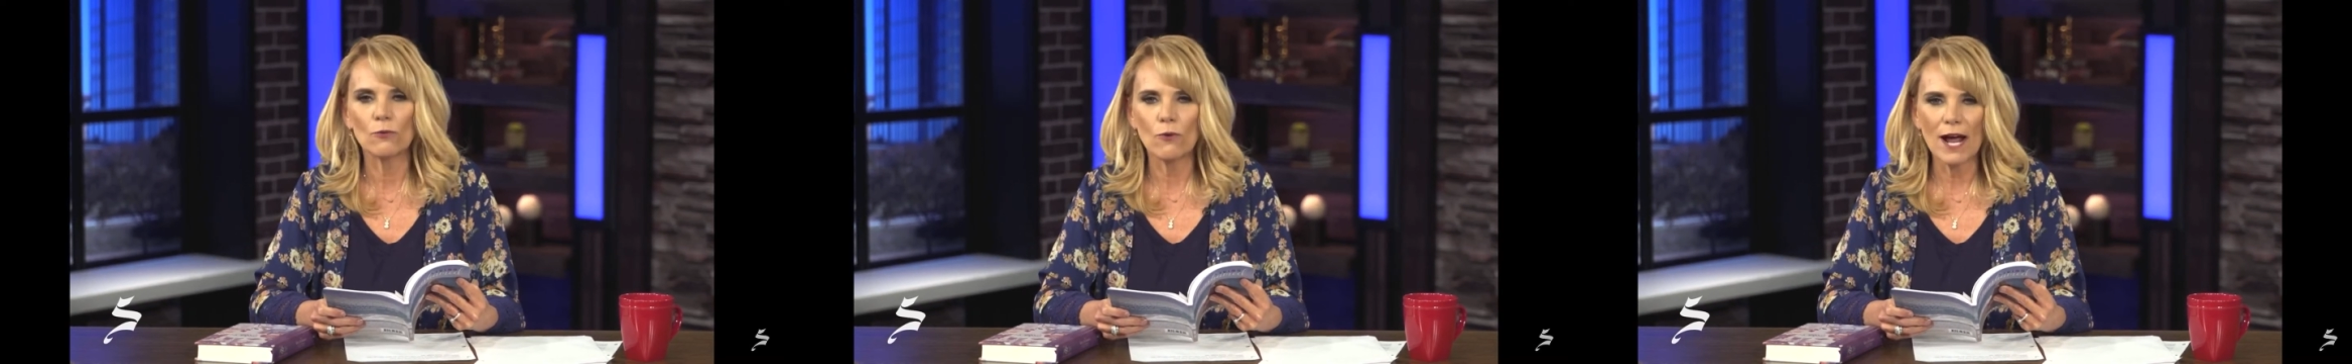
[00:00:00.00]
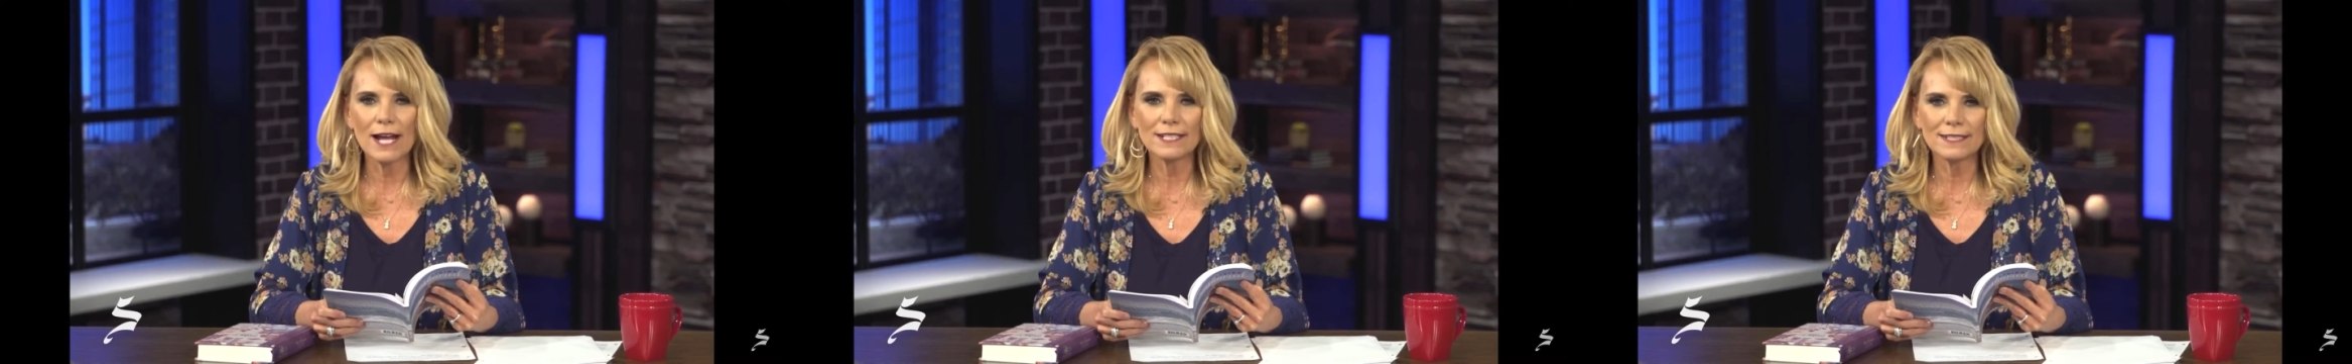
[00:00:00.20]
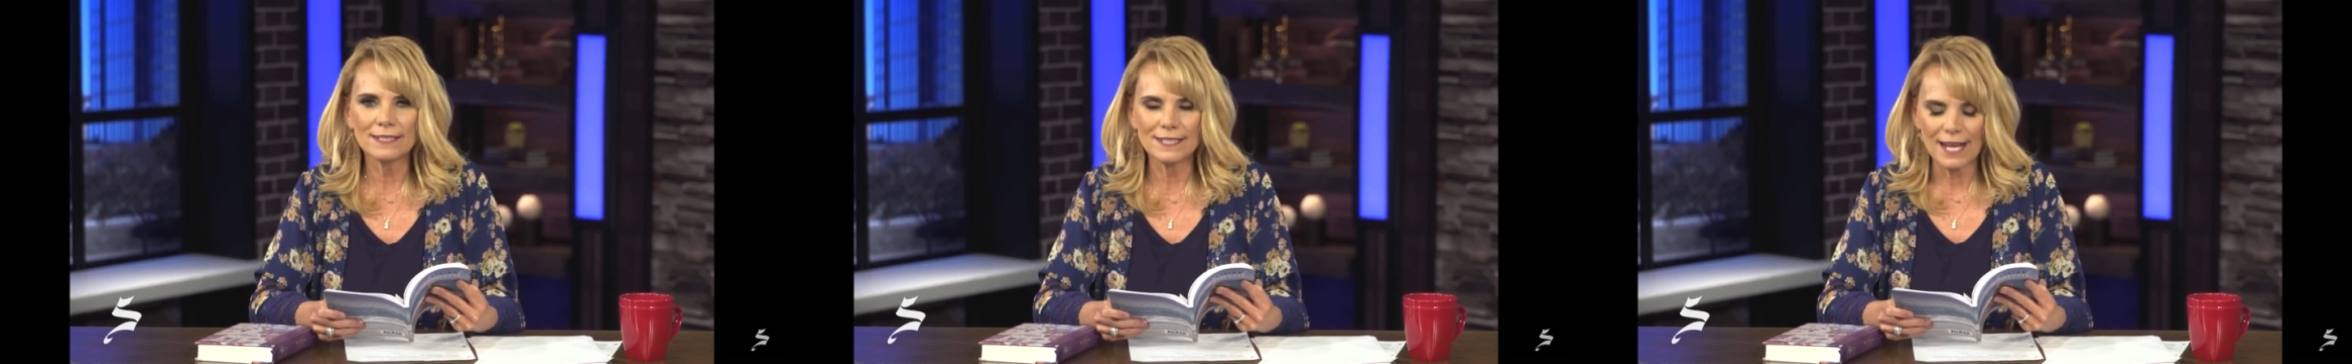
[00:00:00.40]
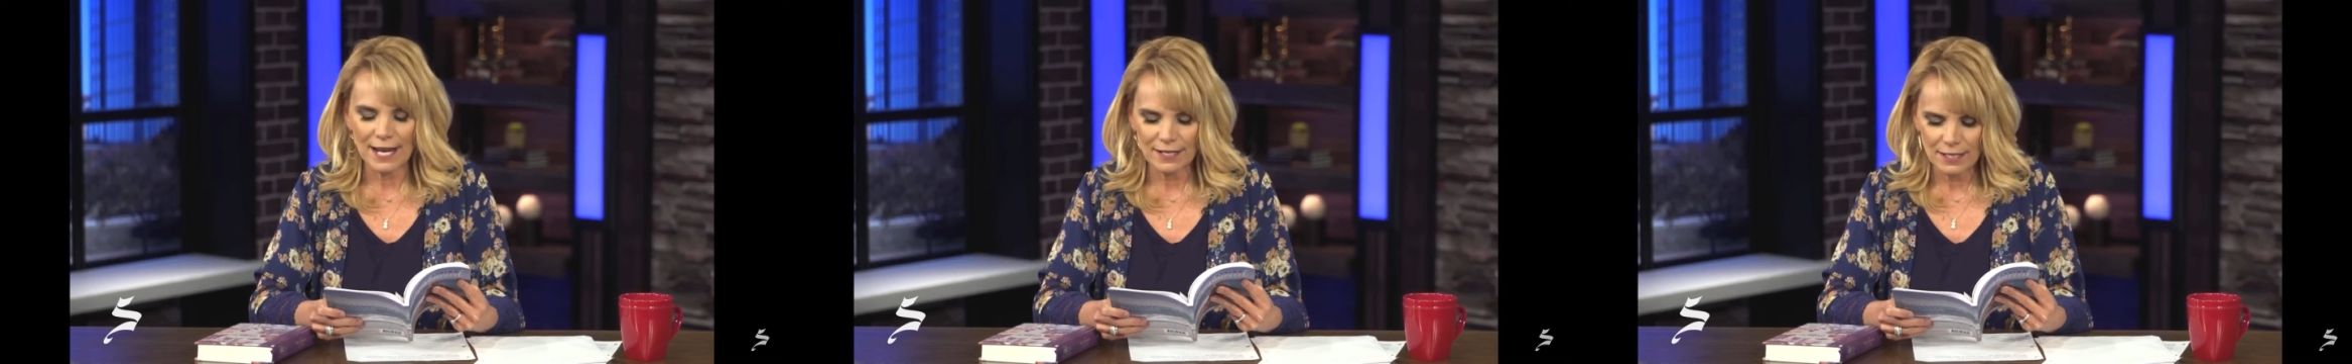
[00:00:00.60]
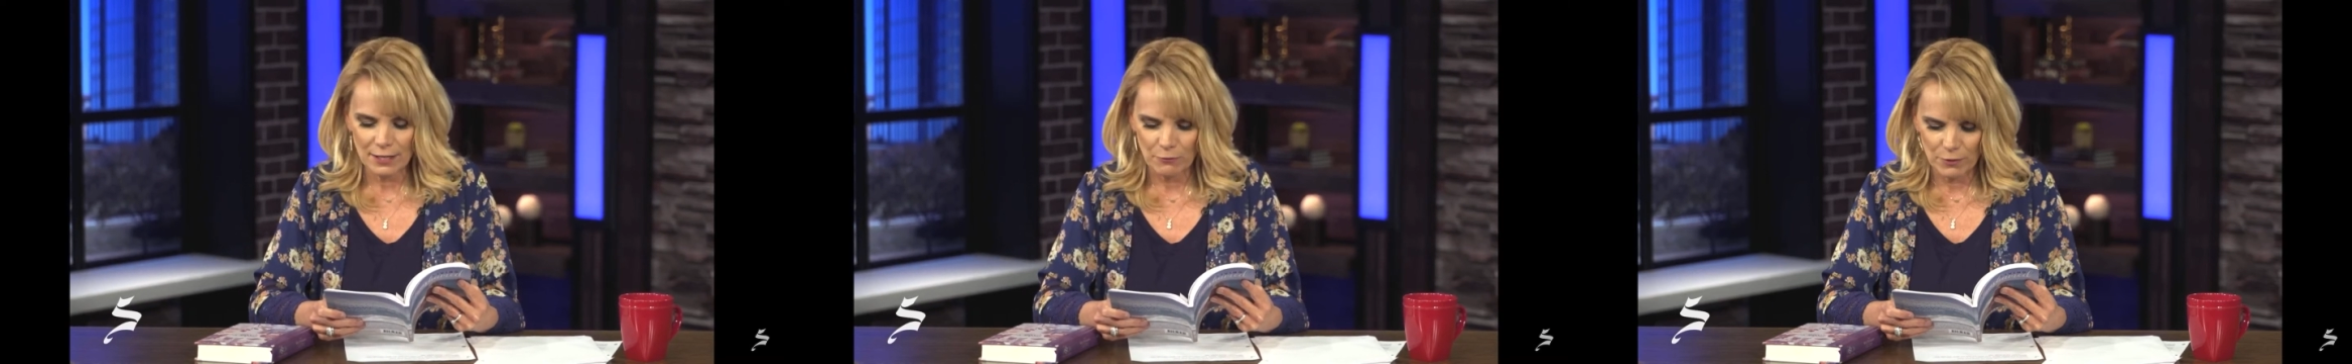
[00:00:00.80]
right
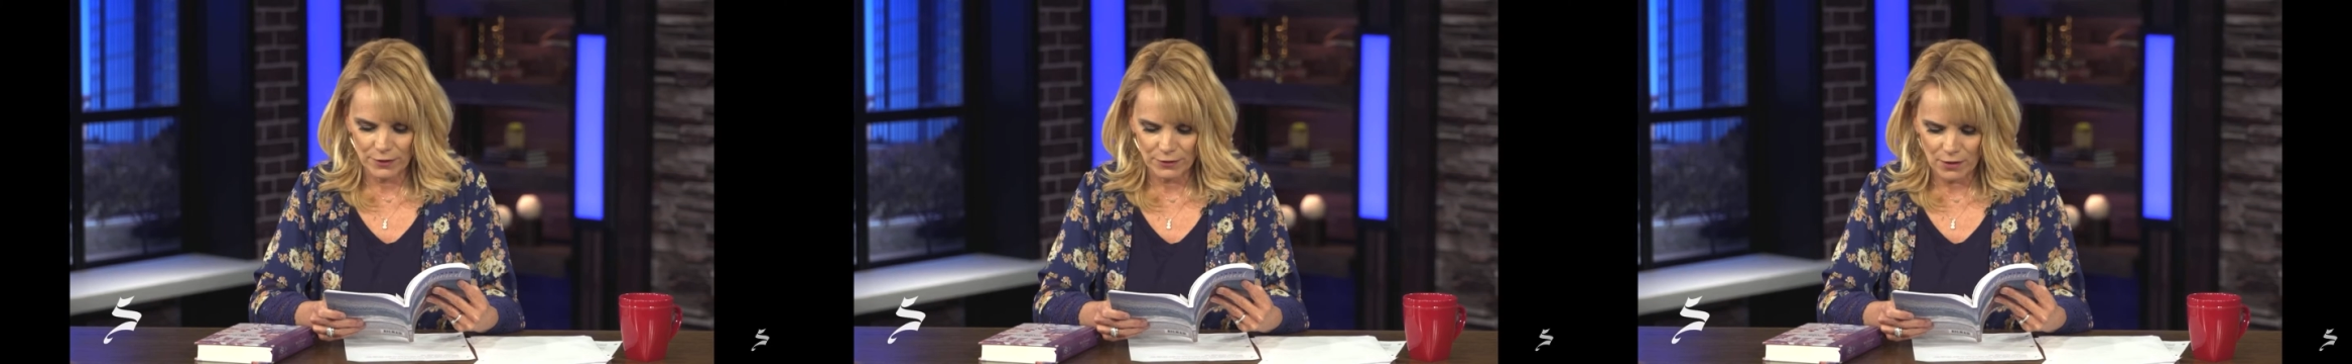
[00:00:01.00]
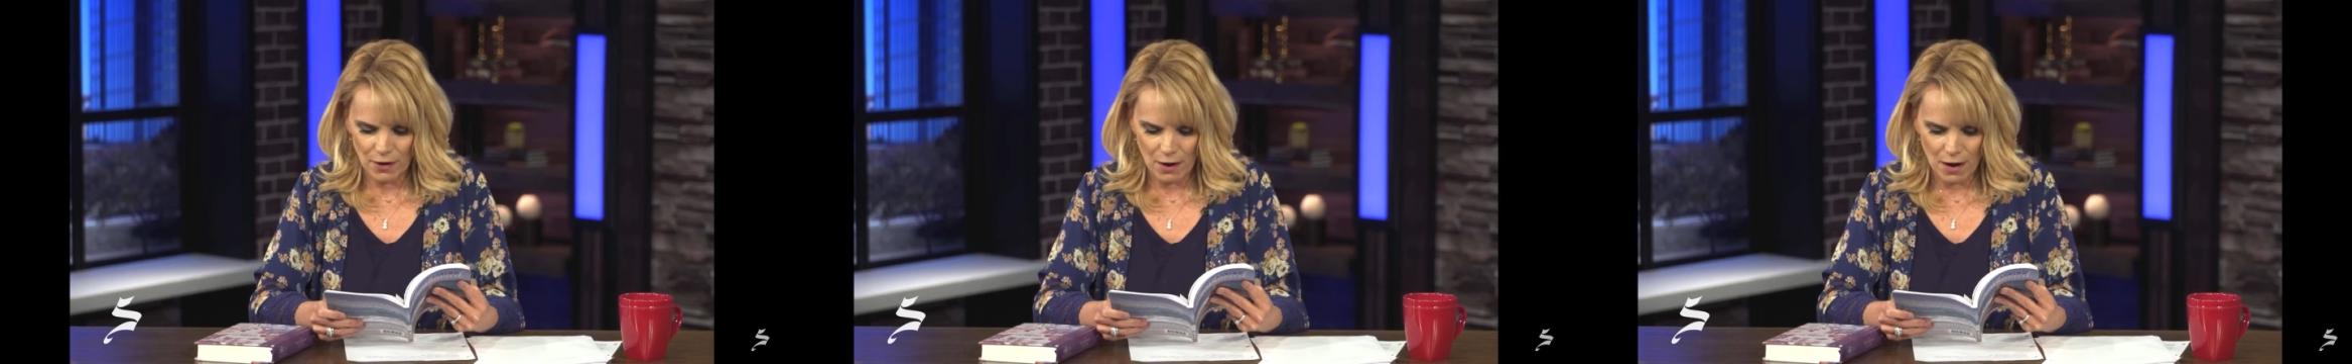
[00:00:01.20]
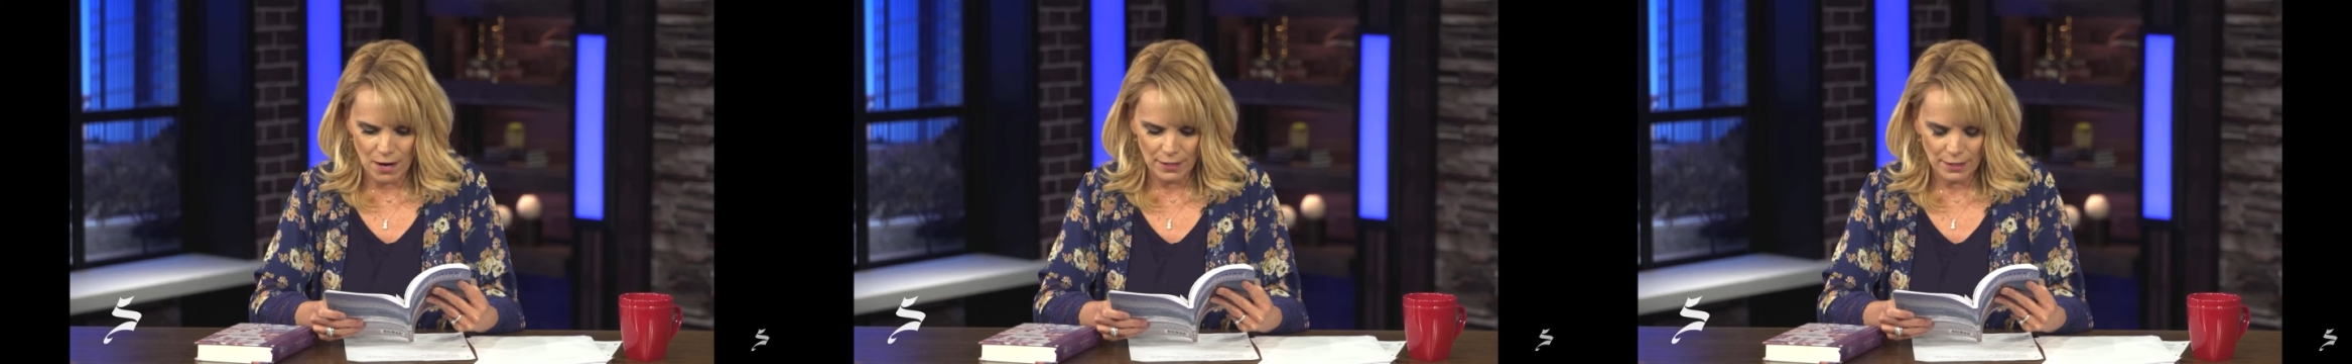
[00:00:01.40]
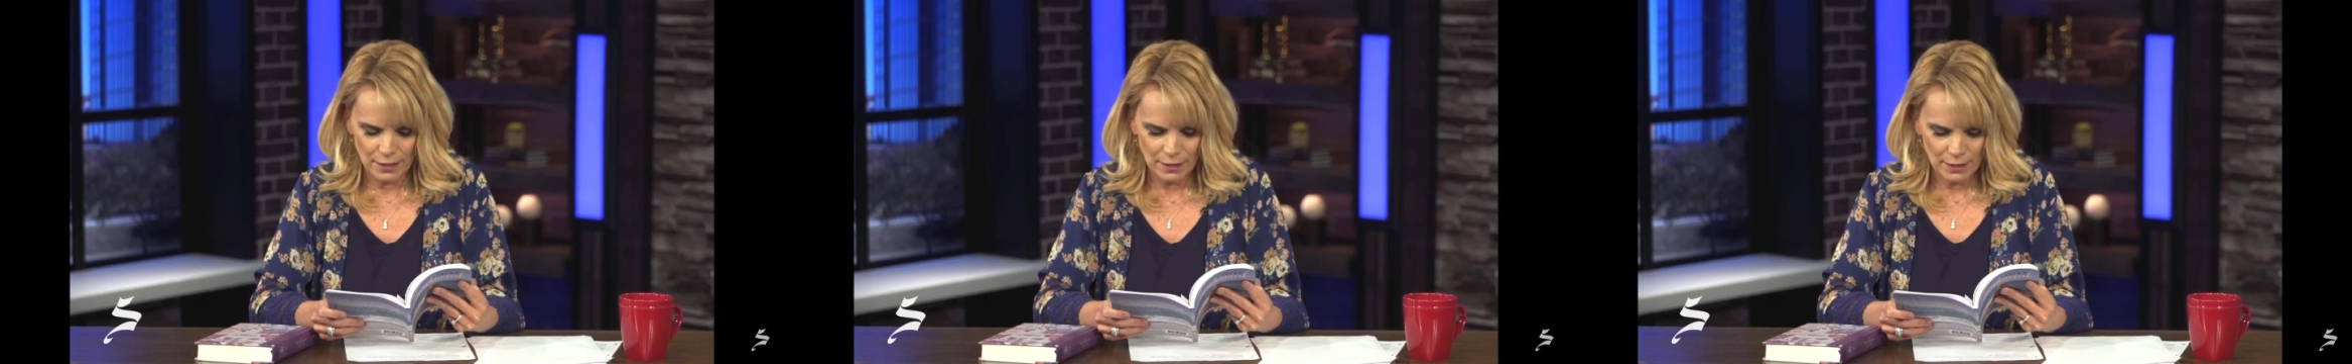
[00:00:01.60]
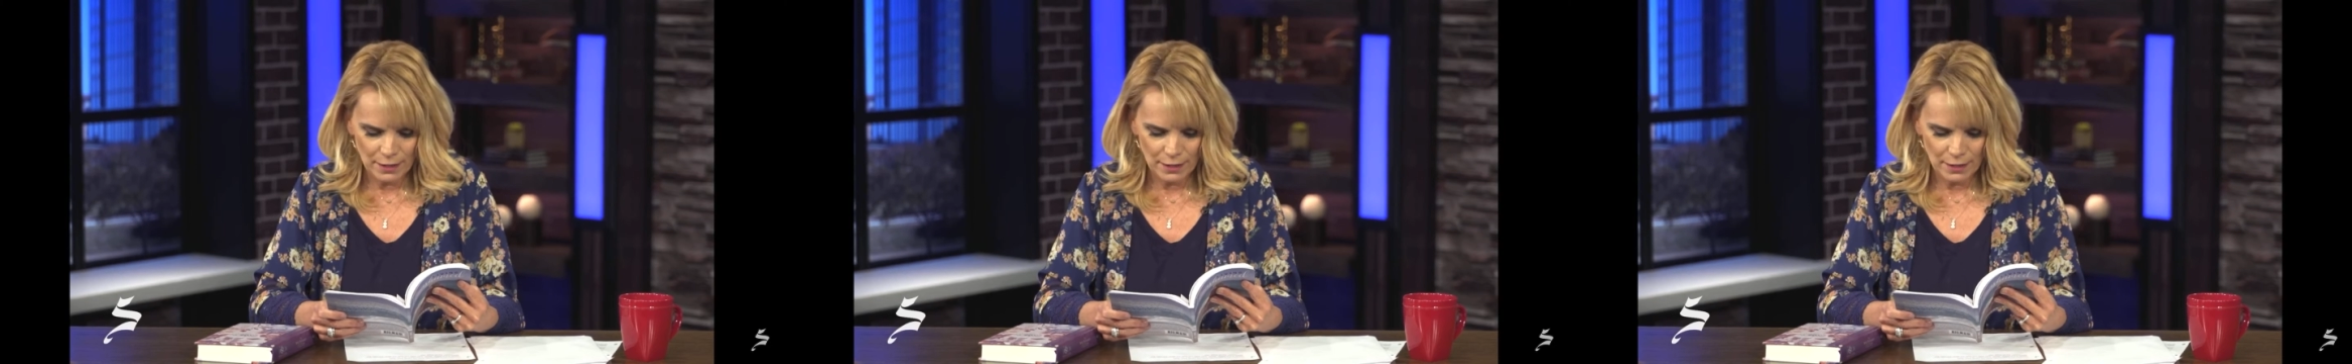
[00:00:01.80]
standing with God.